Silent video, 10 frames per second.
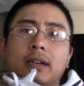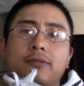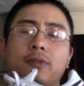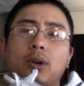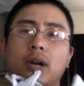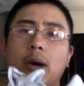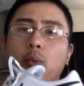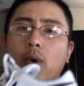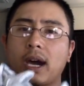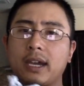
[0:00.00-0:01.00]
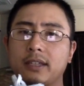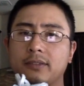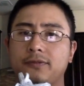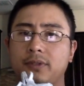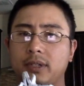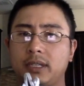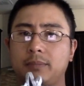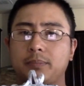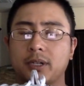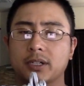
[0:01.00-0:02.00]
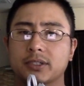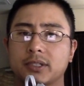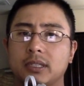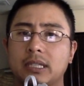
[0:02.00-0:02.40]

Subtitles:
for a wide-footed person.